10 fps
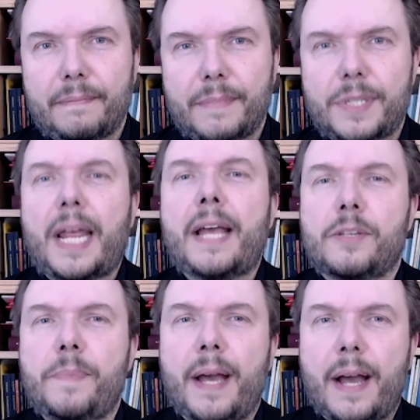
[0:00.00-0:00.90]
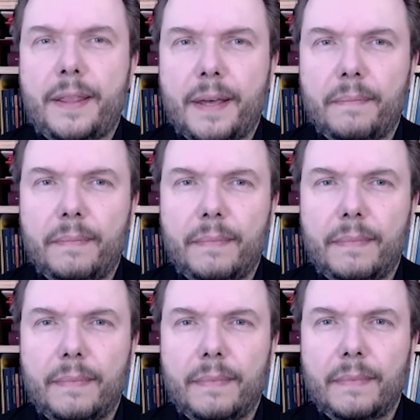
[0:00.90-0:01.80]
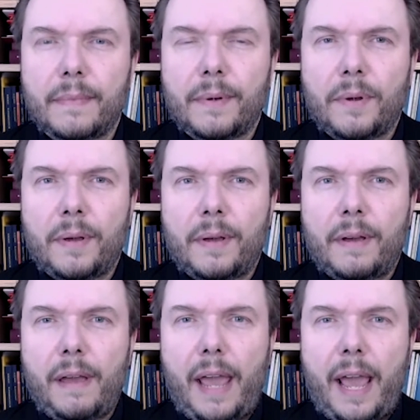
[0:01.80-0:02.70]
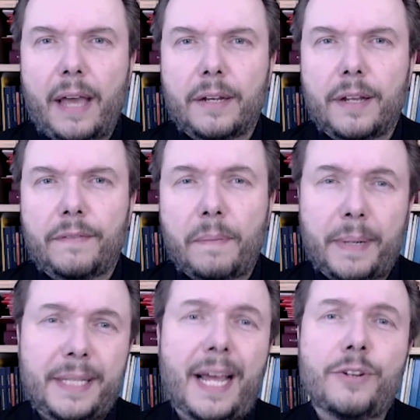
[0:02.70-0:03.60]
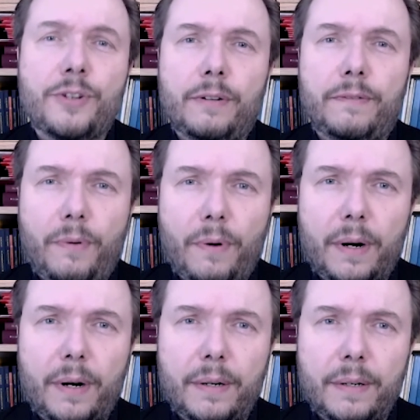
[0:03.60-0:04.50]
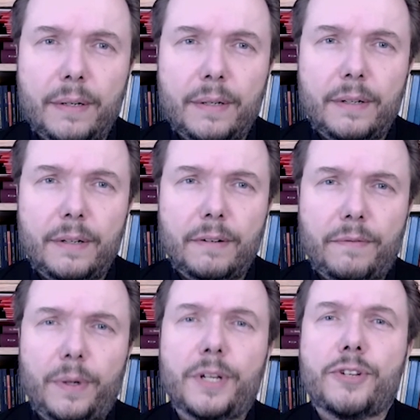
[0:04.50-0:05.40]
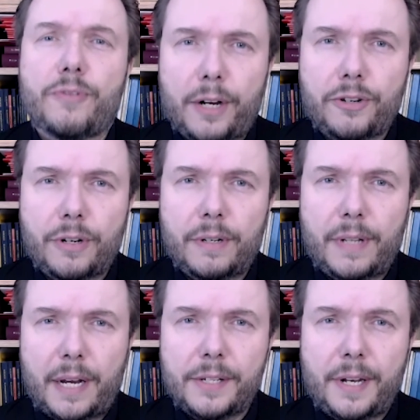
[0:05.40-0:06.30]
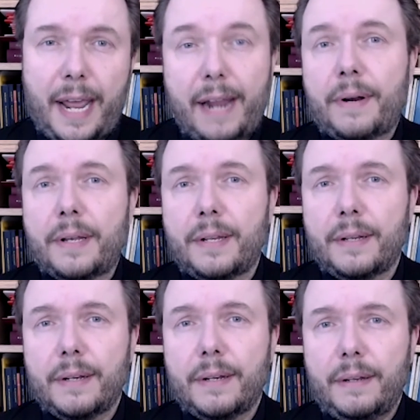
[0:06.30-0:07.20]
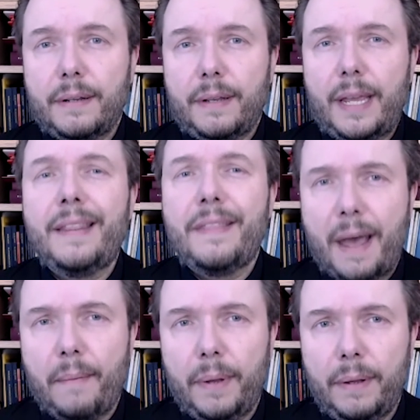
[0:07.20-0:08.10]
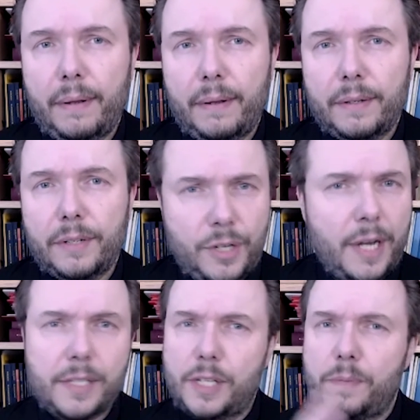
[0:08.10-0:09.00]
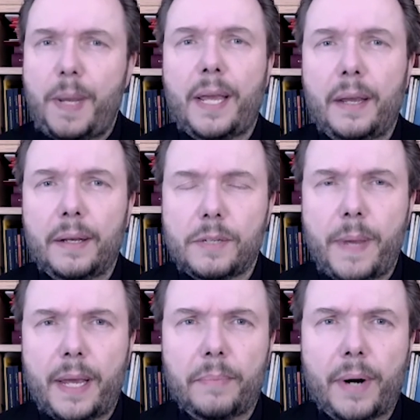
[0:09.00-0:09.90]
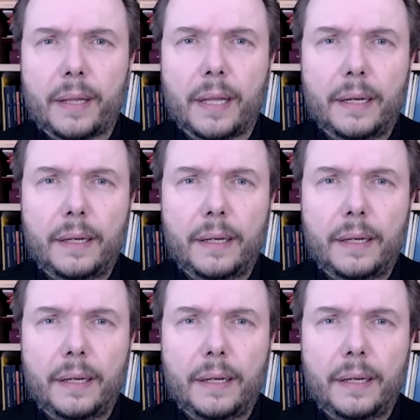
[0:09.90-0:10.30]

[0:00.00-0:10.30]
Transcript: stands behind them and of the potential for for destruction that is inherent in them it's just speaking speaking broadly